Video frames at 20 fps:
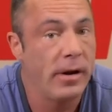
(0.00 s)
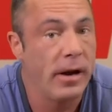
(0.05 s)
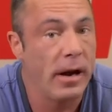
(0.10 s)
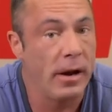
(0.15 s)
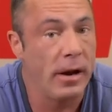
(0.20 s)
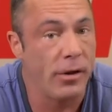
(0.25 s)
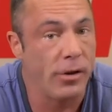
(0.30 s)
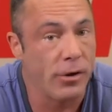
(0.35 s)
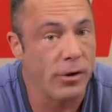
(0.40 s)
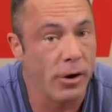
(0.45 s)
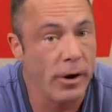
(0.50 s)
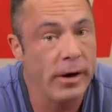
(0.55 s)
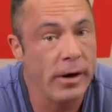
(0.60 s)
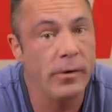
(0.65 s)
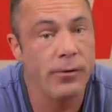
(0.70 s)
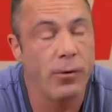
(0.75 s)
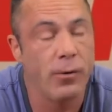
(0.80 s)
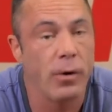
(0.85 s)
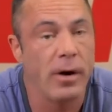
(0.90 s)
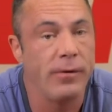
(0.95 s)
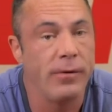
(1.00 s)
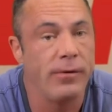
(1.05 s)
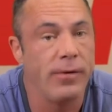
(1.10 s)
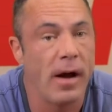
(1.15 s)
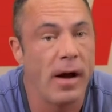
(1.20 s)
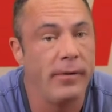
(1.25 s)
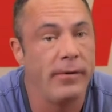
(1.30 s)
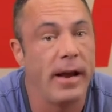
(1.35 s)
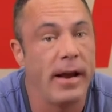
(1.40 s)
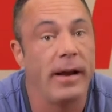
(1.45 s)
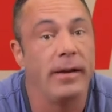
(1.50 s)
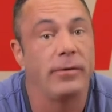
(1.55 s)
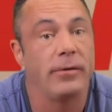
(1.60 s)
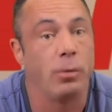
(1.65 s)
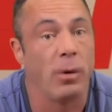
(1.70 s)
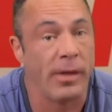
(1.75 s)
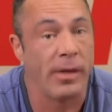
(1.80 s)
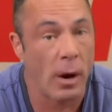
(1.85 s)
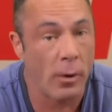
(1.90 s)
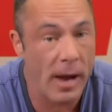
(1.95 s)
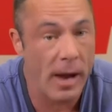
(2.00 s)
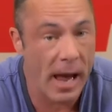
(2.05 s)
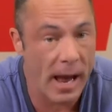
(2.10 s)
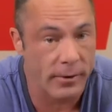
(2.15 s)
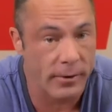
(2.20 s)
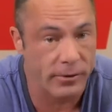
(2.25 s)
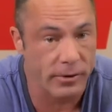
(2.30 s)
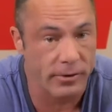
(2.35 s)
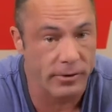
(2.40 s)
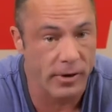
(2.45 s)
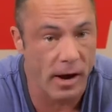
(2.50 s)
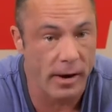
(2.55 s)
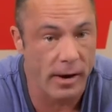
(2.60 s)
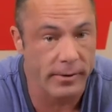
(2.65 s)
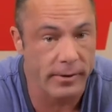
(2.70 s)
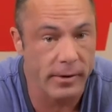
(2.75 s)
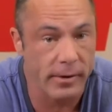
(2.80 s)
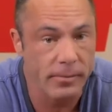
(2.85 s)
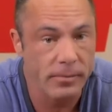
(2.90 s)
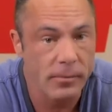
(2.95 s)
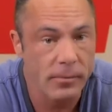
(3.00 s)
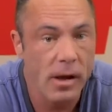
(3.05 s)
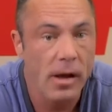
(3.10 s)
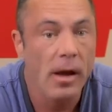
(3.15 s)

in 30 to 45 days without exercising?